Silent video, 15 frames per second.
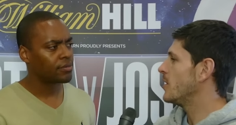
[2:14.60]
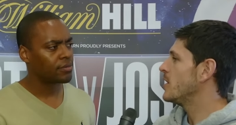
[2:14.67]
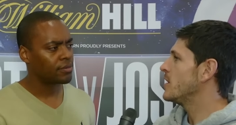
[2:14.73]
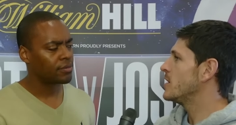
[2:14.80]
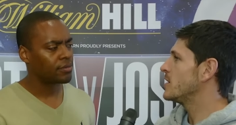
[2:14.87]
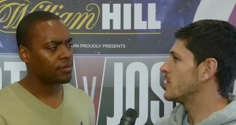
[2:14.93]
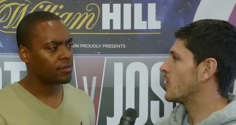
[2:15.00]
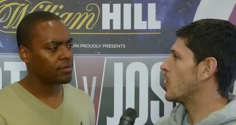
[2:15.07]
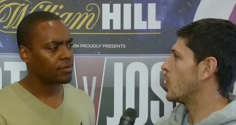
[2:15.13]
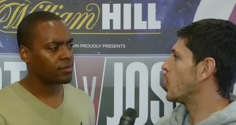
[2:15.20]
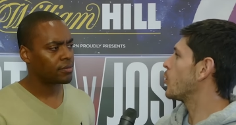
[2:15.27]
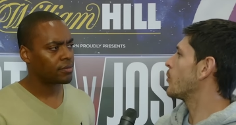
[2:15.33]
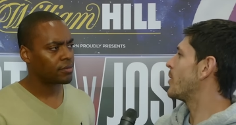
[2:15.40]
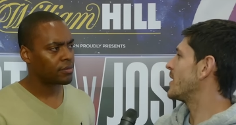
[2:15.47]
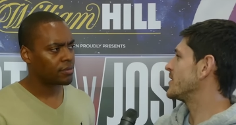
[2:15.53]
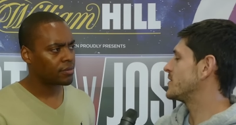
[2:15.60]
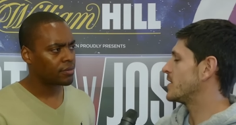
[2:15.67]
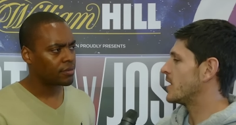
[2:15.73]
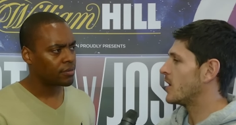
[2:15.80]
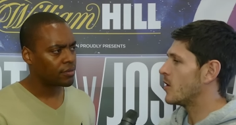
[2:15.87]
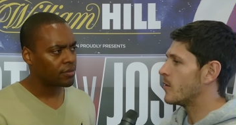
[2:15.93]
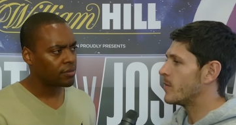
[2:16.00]
Speaker 1: to you got to look past it
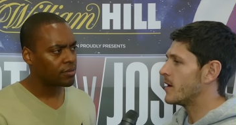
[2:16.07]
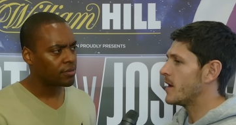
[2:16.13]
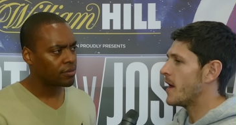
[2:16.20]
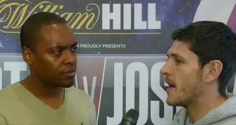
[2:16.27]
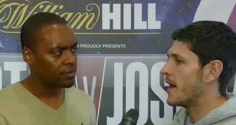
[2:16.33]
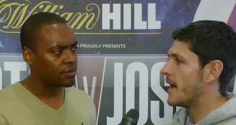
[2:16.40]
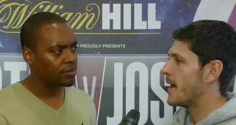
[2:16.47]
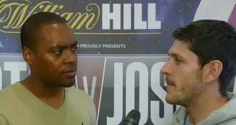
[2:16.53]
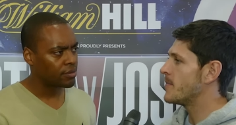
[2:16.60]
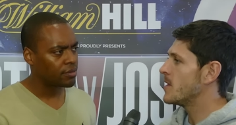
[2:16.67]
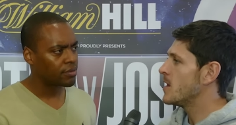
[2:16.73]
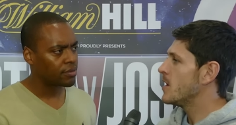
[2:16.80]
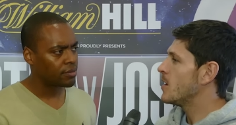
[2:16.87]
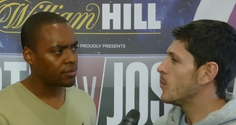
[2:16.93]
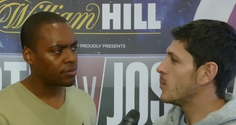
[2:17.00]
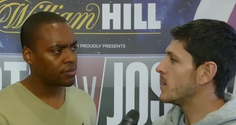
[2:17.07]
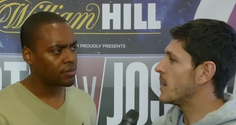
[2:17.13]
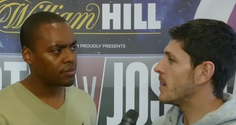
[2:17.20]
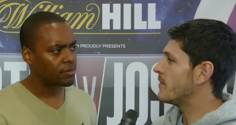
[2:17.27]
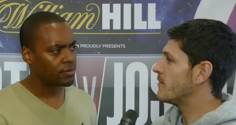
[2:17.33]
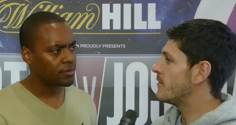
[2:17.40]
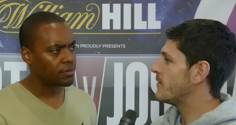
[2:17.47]
a little bit. Um, we
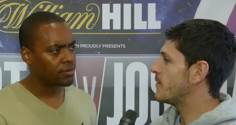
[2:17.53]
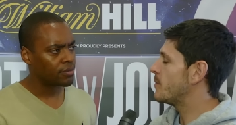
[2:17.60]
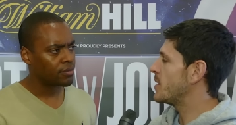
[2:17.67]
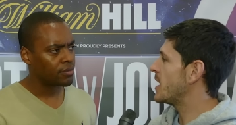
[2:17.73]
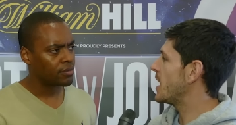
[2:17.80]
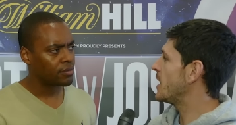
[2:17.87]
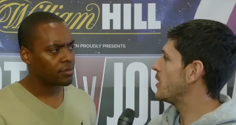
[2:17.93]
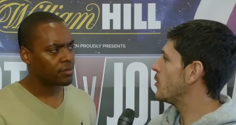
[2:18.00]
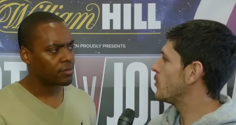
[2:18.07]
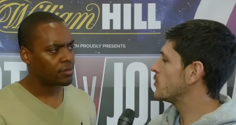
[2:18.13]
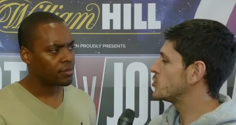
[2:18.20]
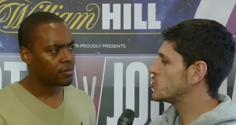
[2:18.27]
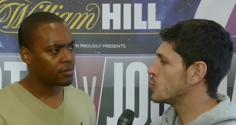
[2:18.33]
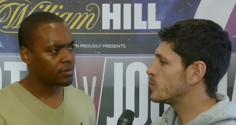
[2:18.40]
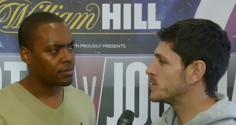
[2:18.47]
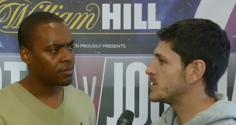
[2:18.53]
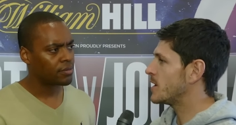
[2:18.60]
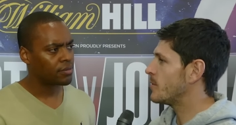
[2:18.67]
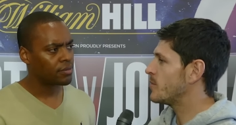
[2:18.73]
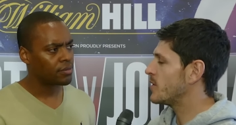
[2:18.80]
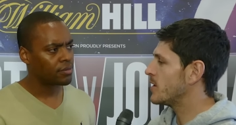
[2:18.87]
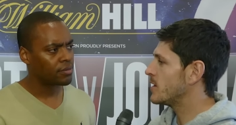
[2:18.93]
have Payano, the super
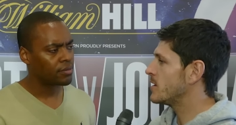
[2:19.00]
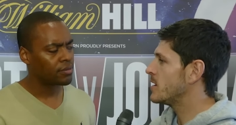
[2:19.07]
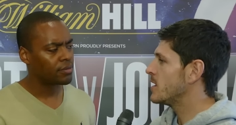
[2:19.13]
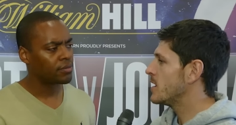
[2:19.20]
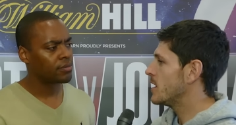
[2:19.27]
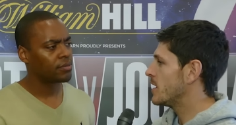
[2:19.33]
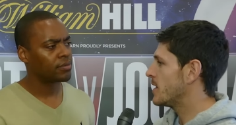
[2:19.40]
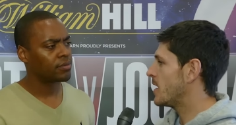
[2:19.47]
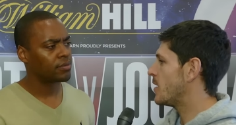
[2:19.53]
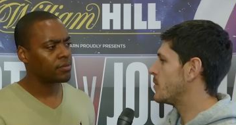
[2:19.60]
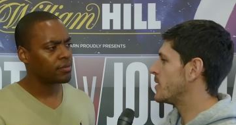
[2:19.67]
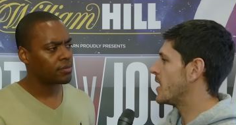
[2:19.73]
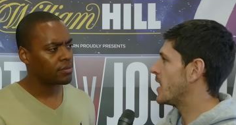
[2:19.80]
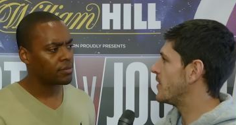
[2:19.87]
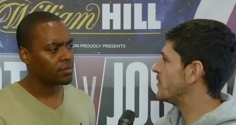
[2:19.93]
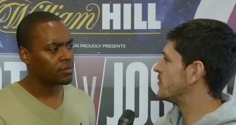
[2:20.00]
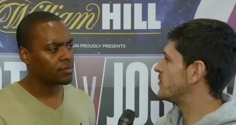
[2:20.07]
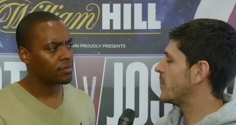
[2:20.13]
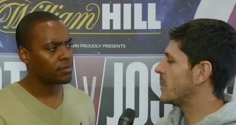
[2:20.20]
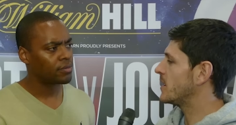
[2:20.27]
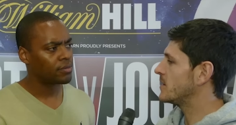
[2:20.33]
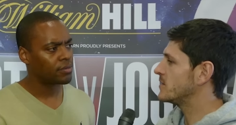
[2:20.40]
champion. That'll be out in the
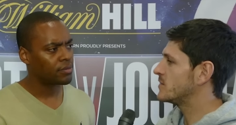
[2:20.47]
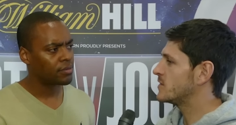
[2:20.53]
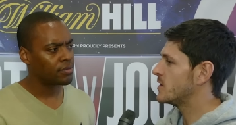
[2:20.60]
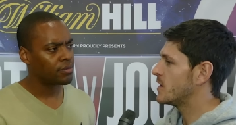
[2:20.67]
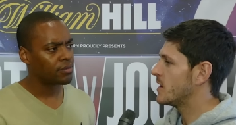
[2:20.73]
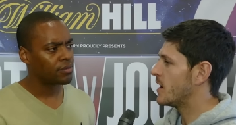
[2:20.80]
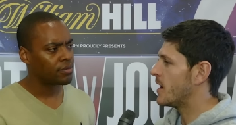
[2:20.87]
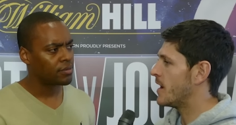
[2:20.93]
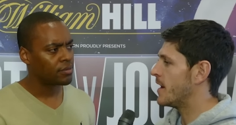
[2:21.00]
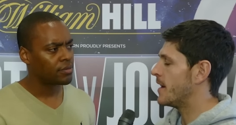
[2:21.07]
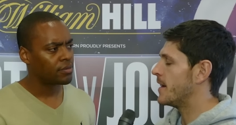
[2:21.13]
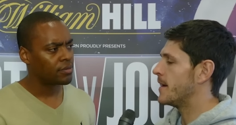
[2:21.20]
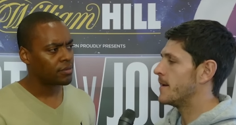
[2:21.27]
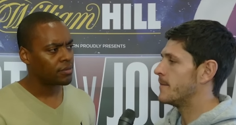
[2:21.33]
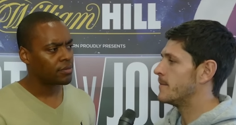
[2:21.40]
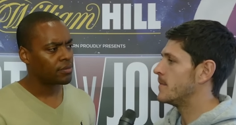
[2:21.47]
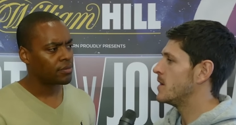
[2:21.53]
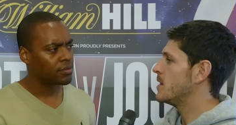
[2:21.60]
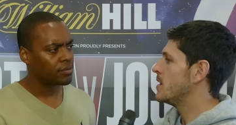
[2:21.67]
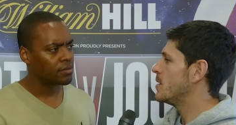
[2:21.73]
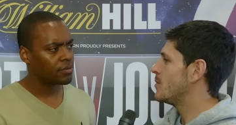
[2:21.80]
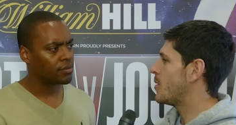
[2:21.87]
states, um,
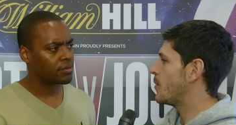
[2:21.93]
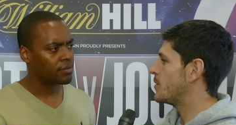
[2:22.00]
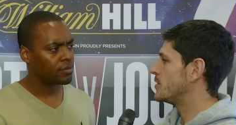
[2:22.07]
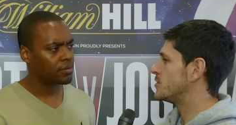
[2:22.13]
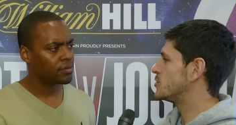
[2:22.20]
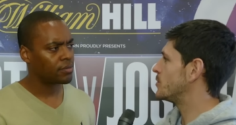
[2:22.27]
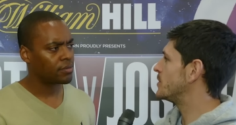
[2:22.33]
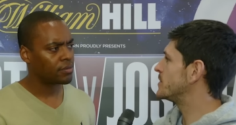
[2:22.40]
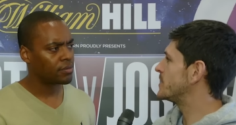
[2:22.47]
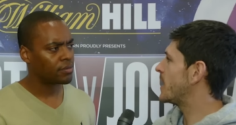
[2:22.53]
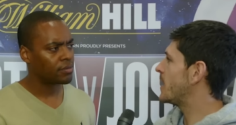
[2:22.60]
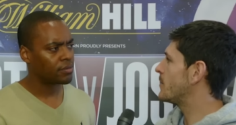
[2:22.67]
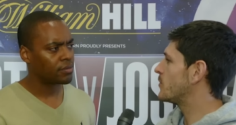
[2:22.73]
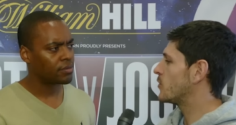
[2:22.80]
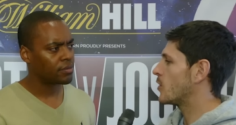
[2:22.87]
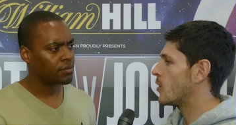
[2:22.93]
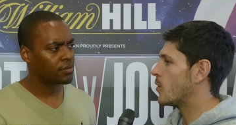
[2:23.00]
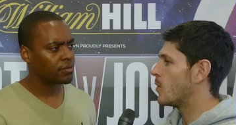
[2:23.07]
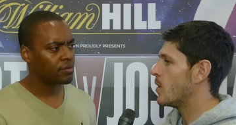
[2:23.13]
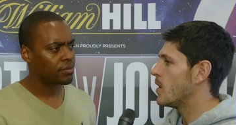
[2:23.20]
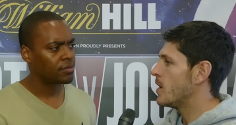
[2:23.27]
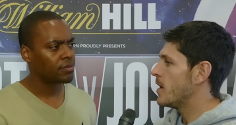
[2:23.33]
probably summertime. So
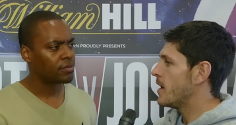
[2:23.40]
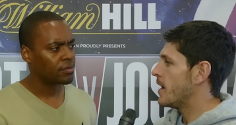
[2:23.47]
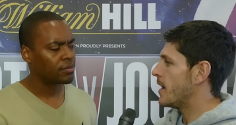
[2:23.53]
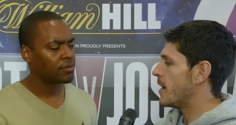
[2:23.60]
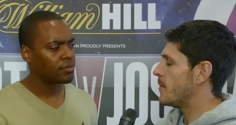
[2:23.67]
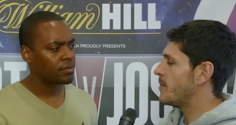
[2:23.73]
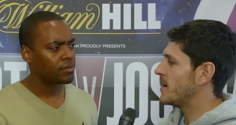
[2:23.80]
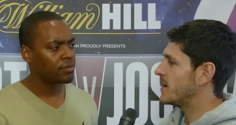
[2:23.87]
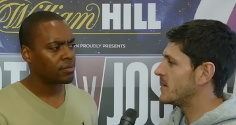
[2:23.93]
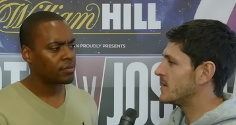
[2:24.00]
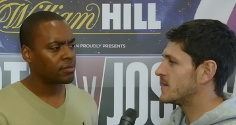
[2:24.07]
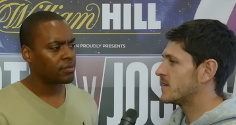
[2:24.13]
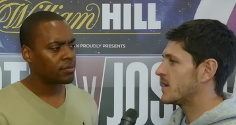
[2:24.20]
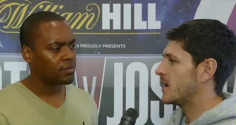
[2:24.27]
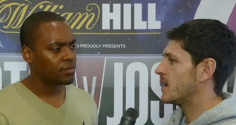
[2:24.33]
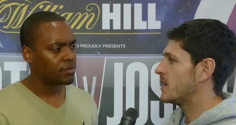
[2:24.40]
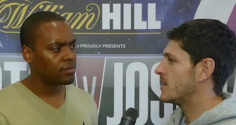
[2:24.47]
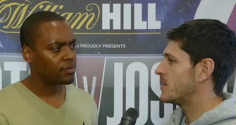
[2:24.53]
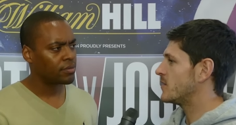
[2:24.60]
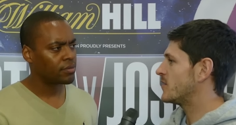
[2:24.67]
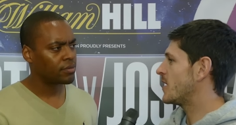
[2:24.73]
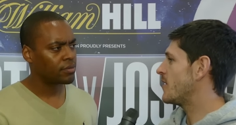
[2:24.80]
uh, beat this kid,
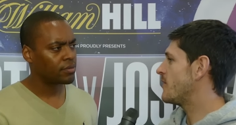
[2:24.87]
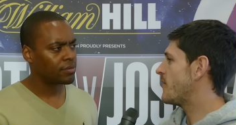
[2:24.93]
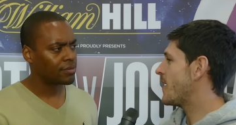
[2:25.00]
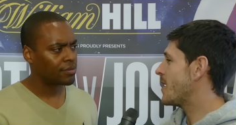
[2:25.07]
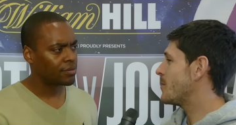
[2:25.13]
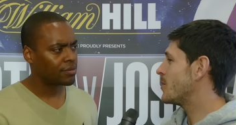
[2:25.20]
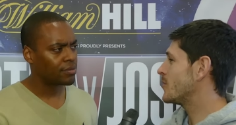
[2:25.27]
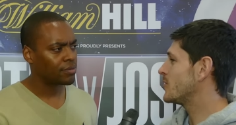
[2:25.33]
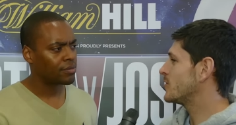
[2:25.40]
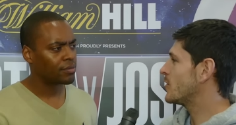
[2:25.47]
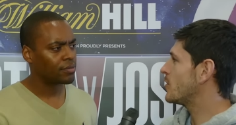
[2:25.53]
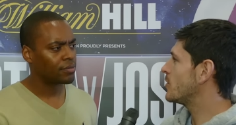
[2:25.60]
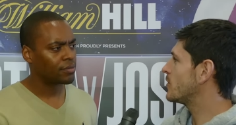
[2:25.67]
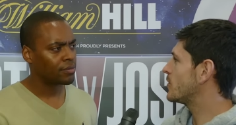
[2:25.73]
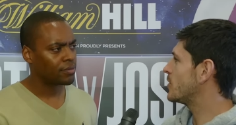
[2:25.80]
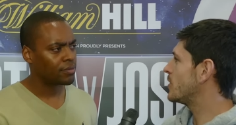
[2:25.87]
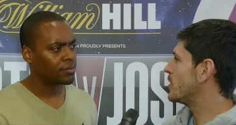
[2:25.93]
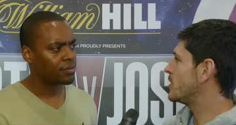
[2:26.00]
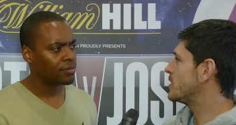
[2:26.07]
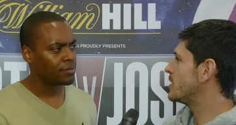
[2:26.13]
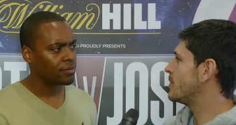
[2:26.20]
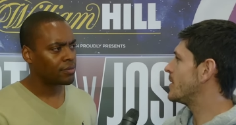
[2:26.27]
there's that fight, but there's always
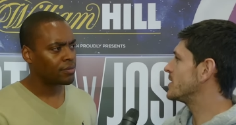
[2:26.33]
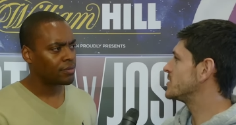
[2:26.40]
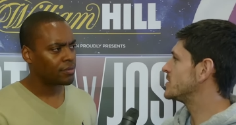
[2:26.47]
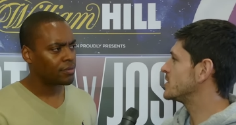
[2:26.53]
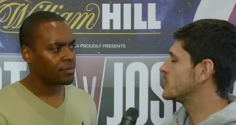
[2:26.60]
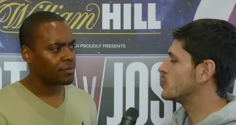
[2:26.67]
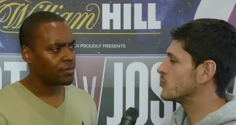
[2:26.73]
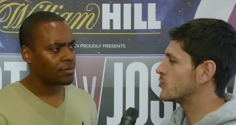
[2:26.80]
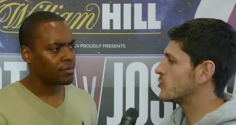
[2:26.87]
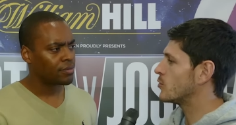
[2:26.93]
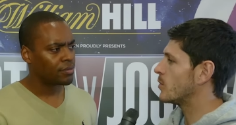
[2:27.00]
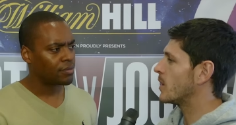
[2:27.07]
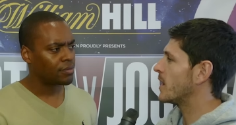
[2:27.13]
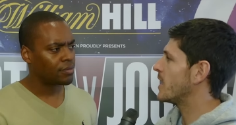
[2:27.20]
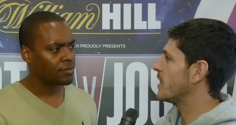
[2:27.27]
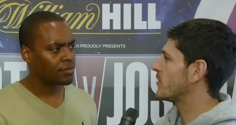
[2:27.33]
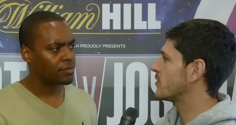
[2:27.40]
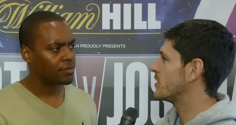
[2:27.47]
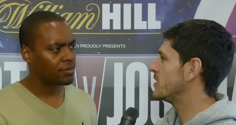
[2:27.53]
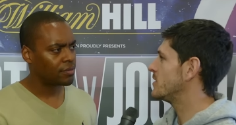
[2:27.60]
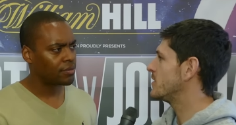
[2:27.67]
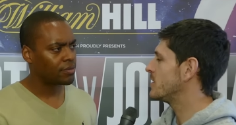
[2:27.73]
a domestic dust up. Willie
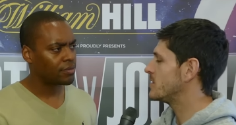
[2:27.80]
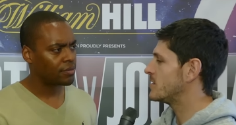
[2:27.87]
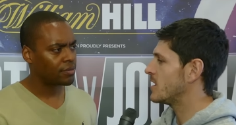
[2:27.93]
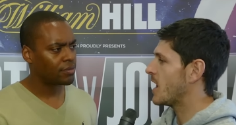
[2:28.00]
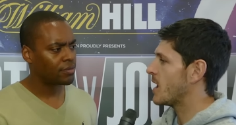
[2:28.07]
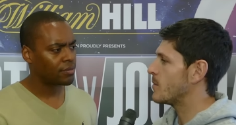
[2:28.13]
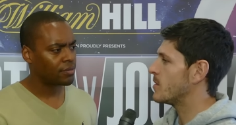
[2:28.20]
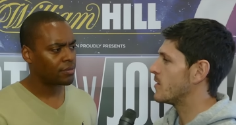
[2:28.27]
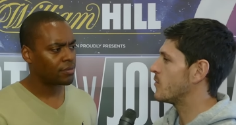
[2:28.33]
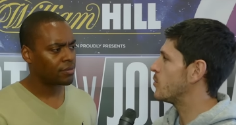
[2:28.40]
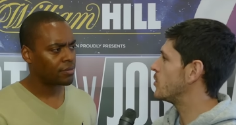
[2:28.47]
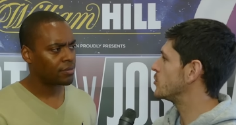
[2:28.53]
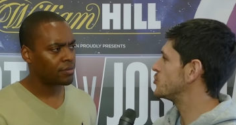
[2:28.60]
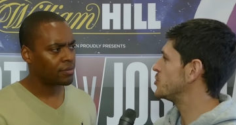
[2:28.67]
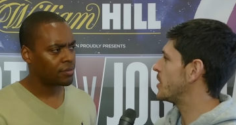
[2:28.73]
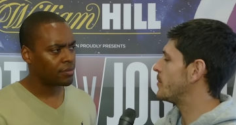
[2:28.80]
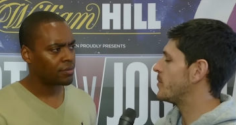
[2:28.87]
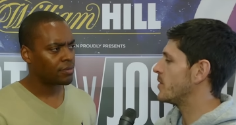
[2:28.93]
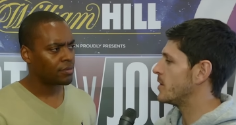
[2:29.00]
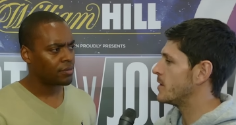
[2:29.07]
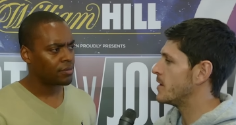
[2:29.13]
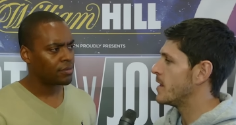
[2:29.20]
Askins, he's the IBF world
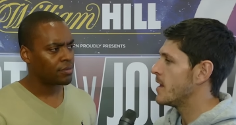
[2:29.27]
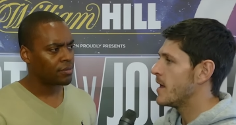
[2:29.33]
champion.